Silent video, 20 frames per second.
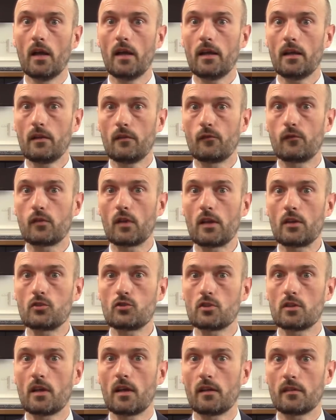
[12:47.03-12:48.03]

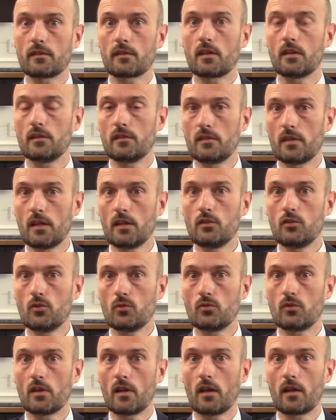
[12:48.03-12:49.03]
inflation has
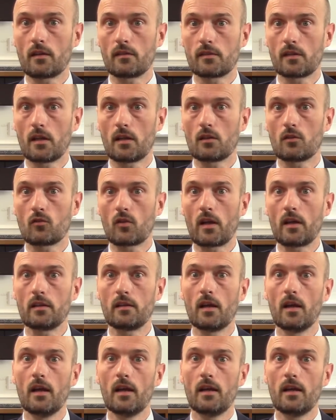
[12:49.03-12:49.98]
continued to accelerate,